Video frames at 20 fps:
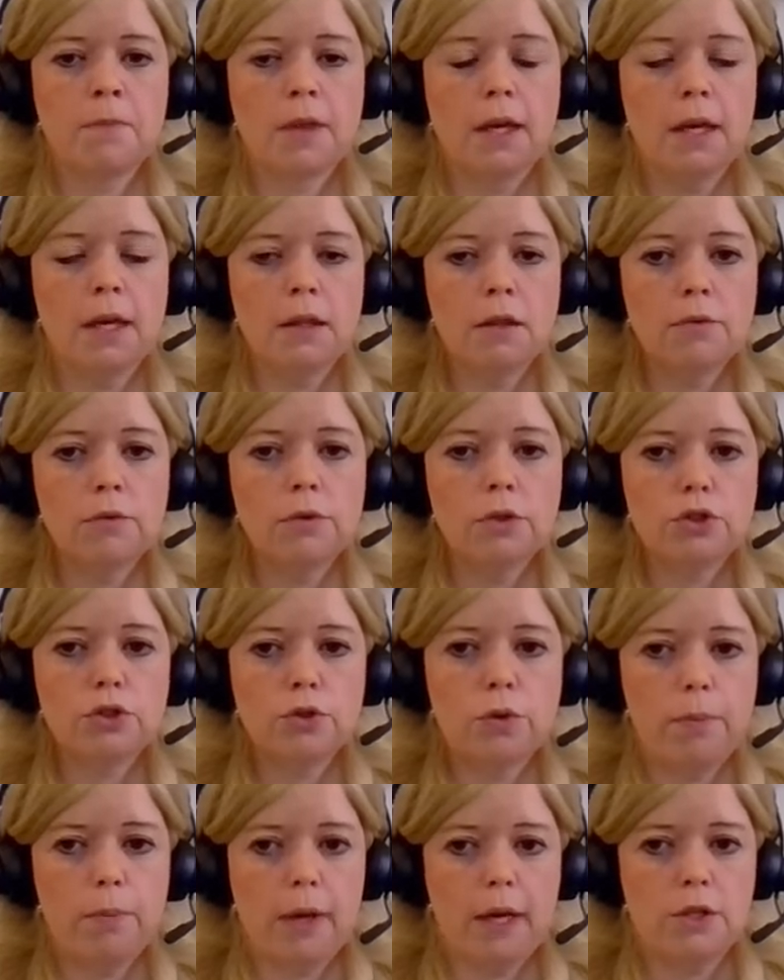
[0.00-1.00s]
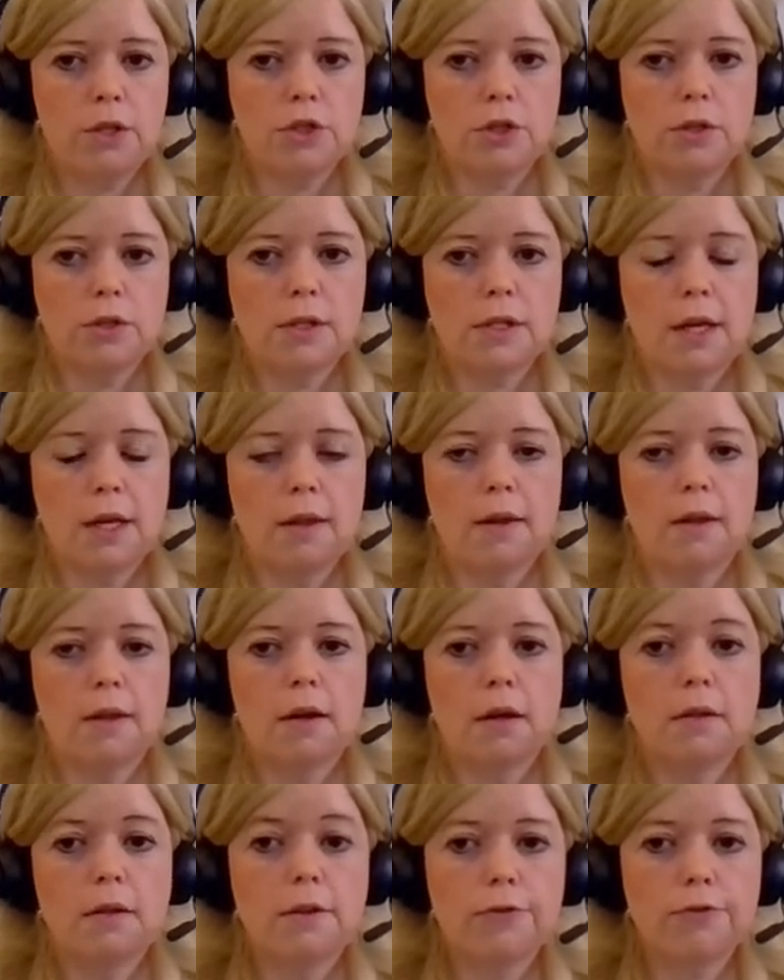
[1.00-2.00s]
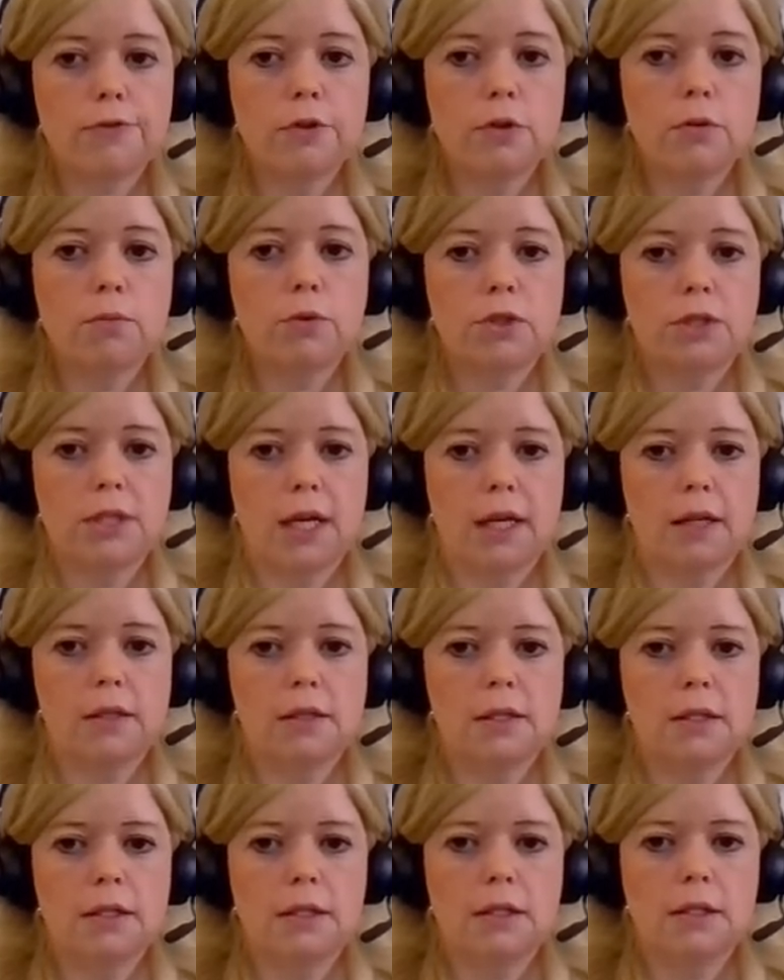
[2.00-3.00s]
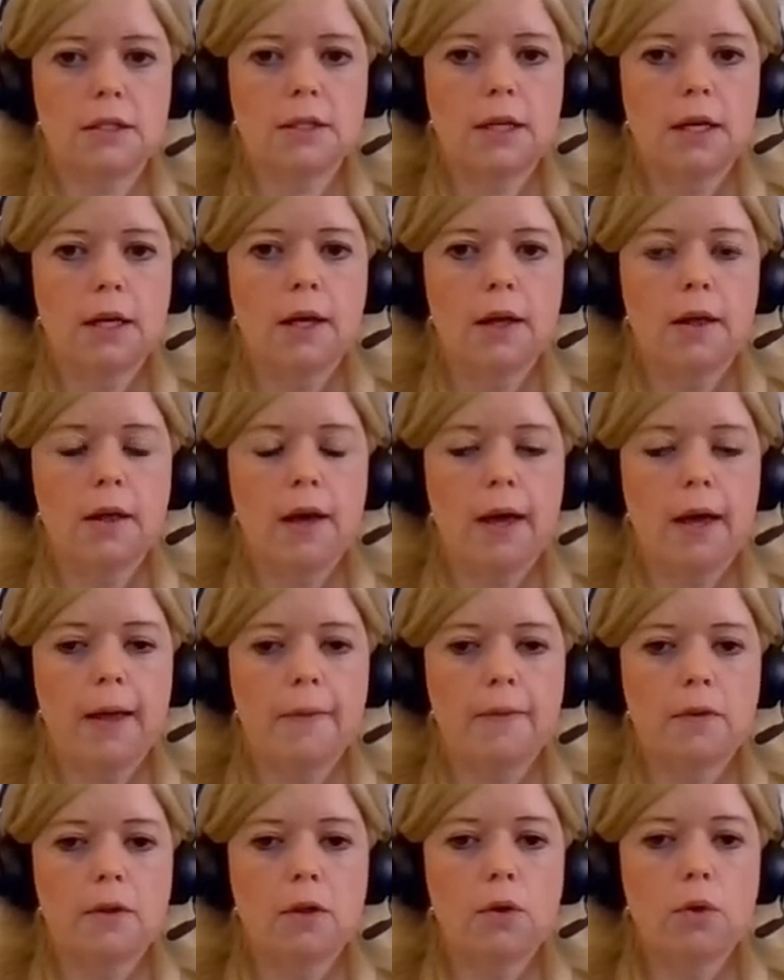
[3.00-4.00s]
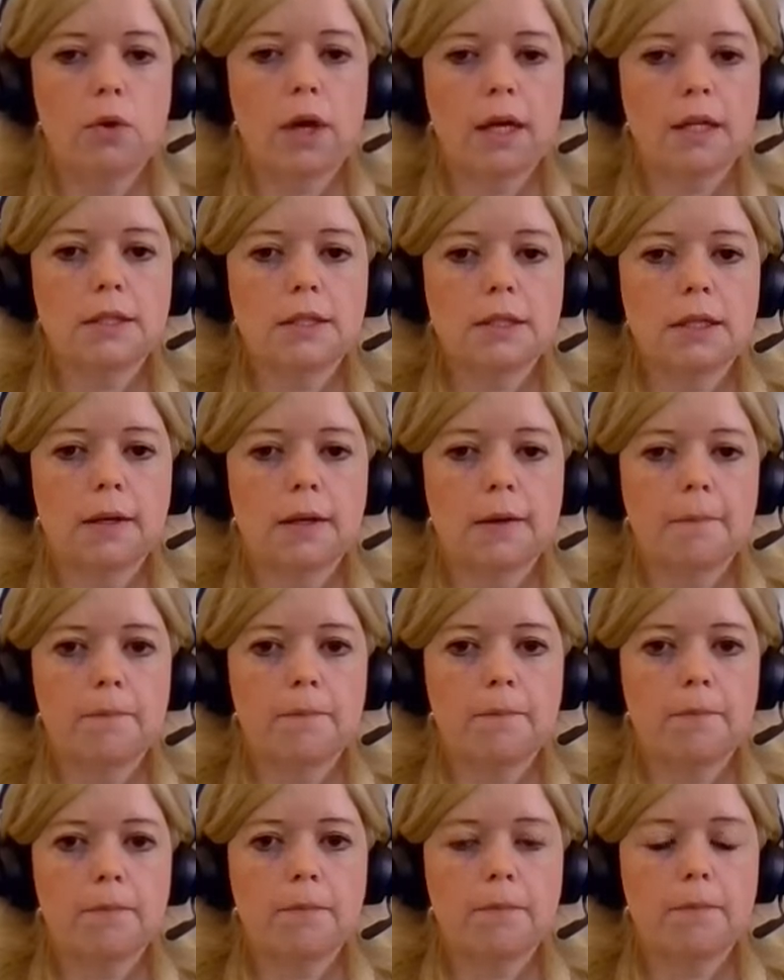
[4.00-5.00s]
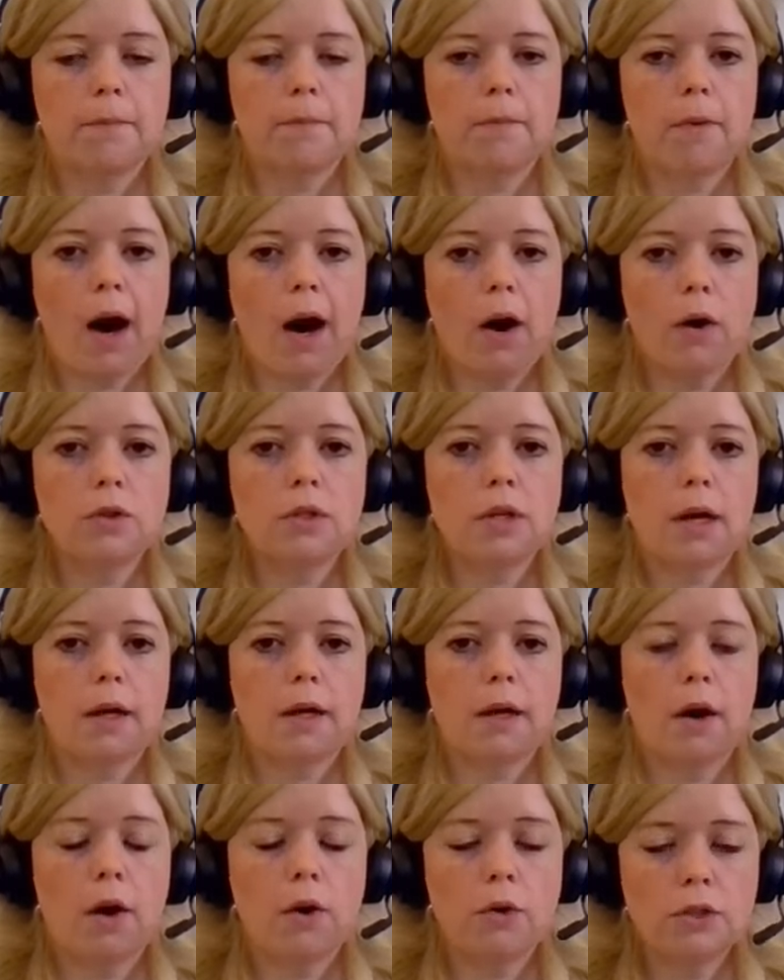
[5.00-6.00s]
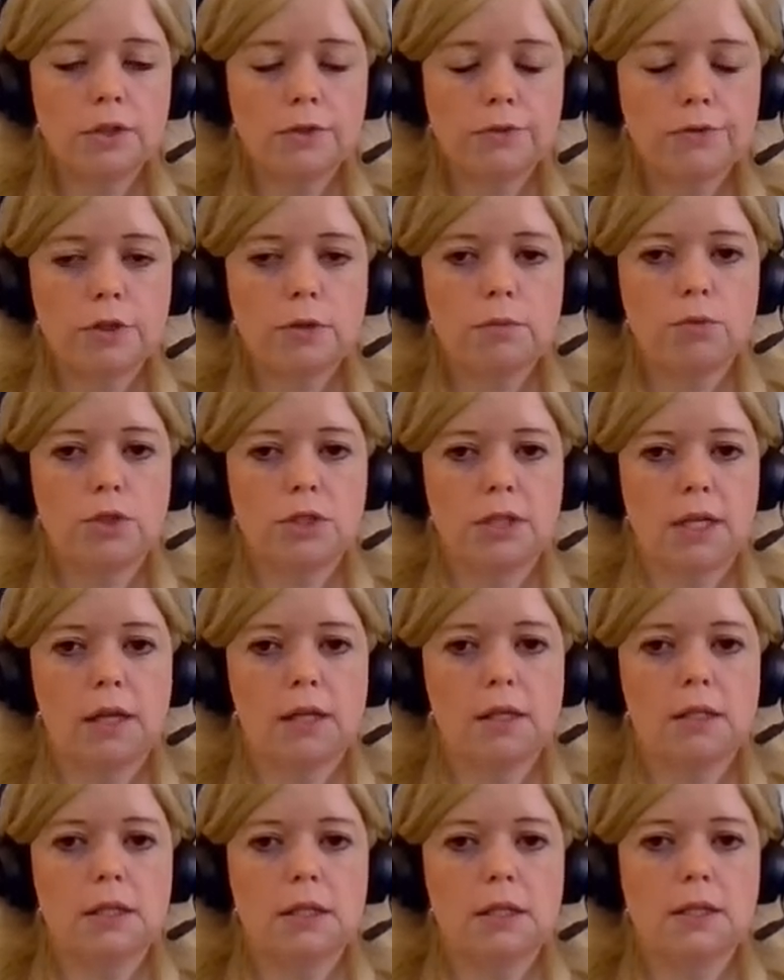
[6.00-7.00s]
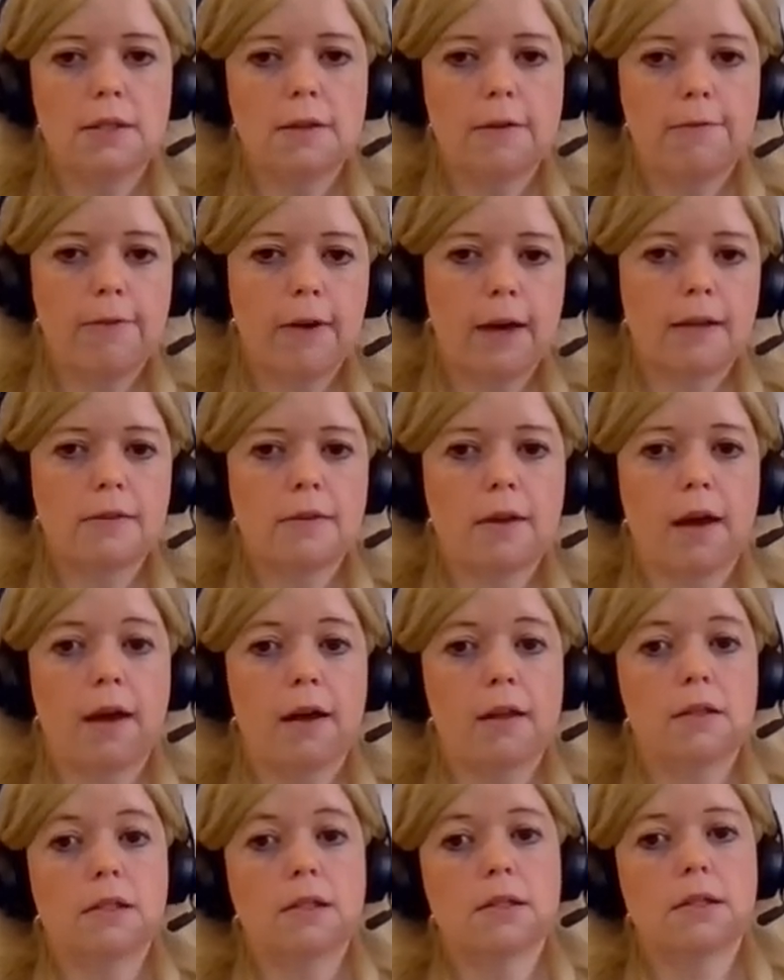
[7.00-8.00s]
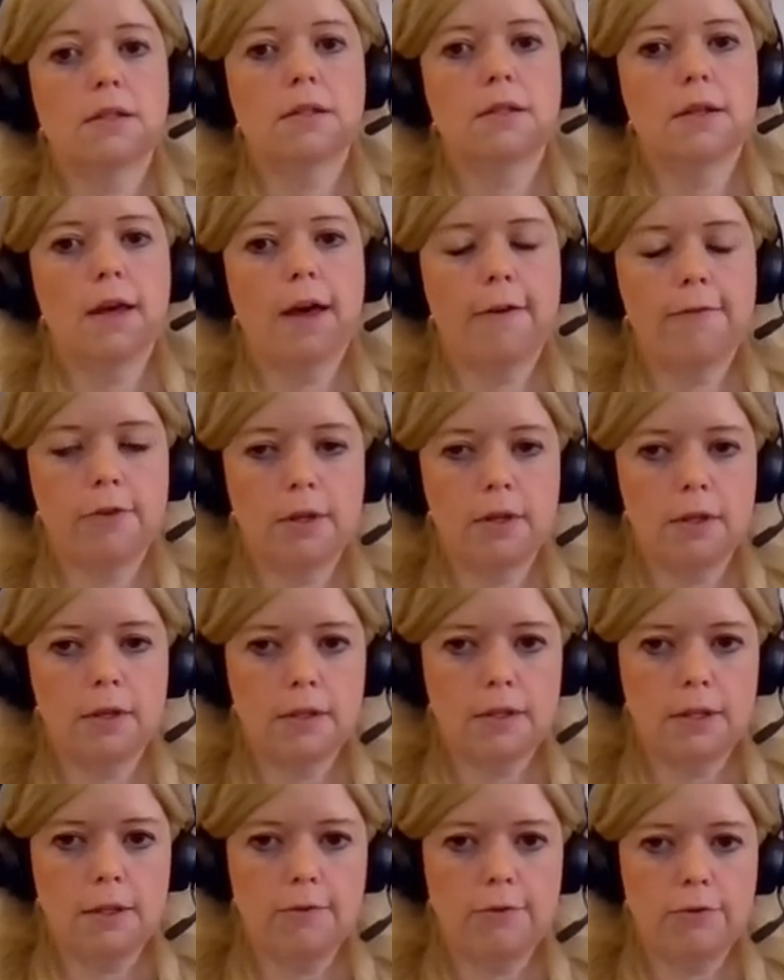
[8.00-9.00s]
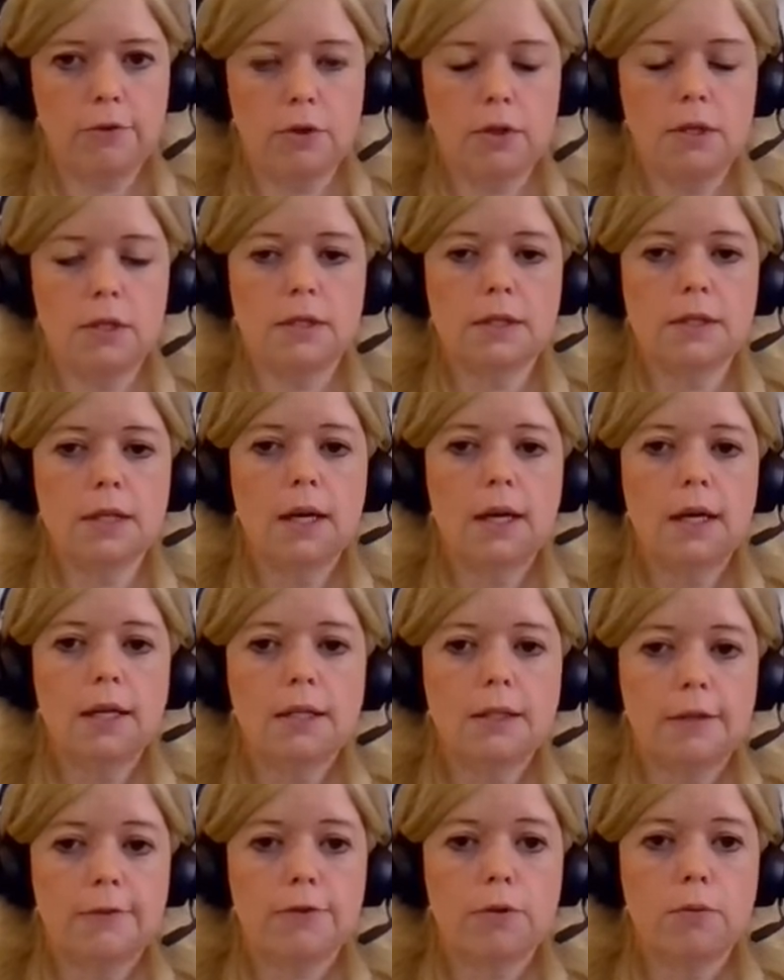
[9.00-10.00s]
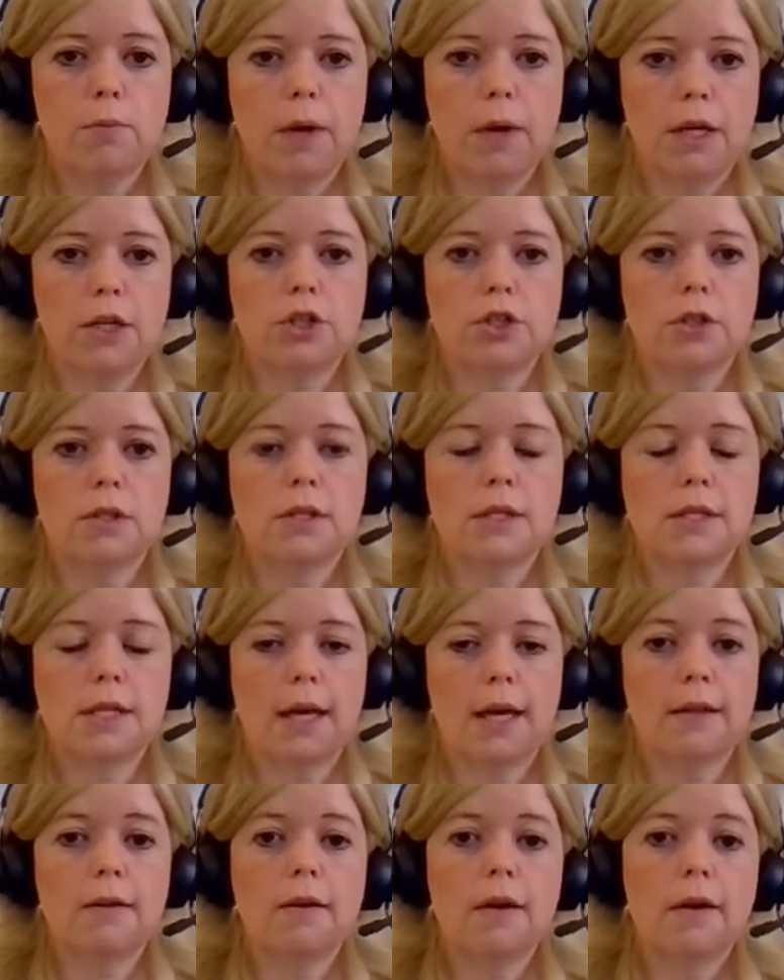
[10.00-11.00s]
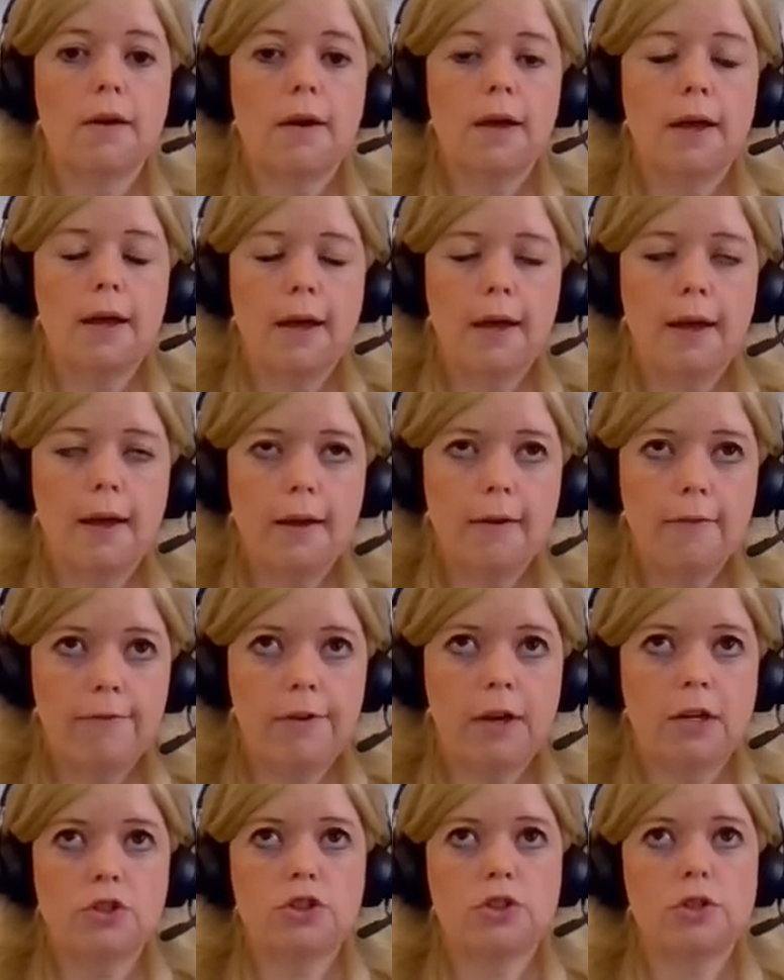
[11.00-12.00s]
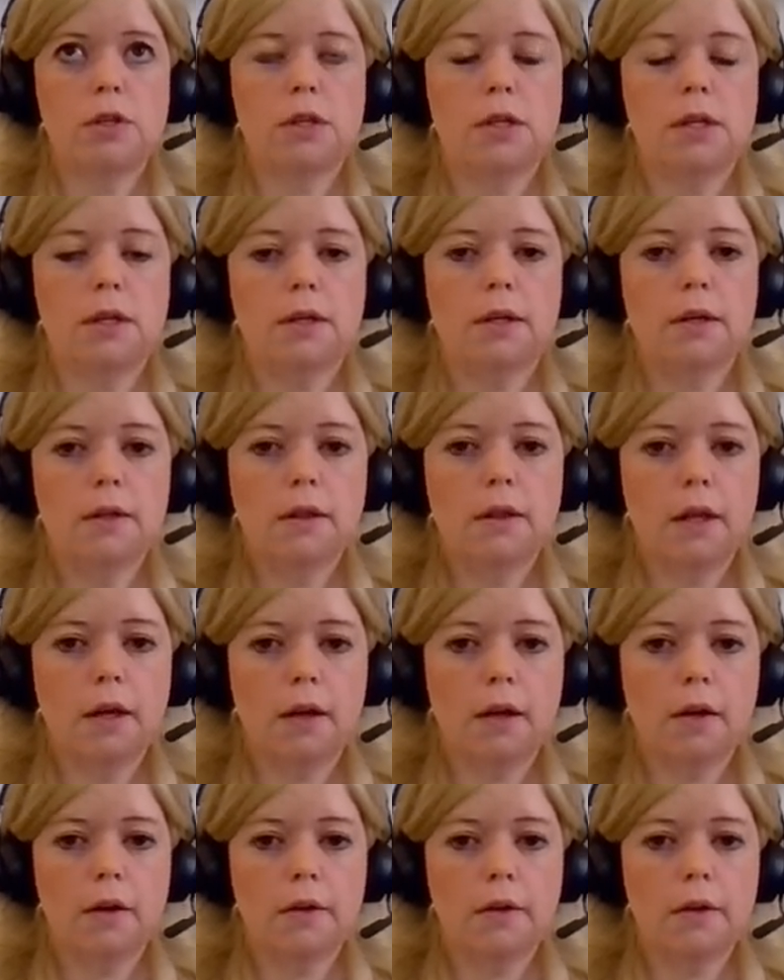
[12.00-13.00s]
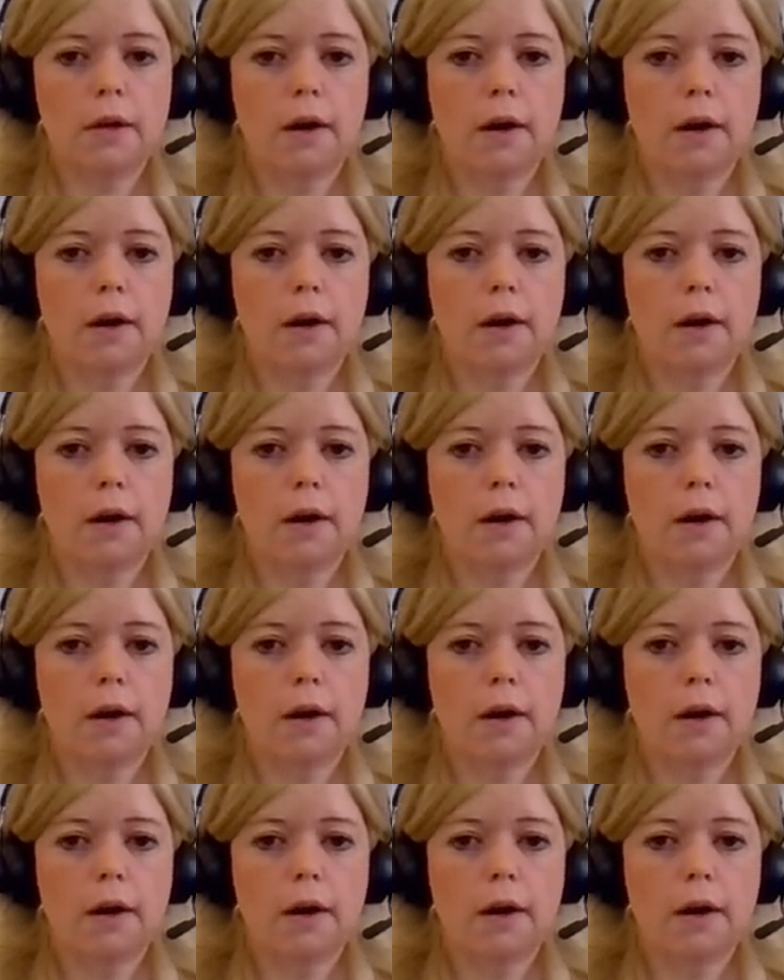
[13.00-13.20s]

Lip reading: individual patients and different modalities and look at how different modalities affect dialysis efficacy for these different patients and eventually their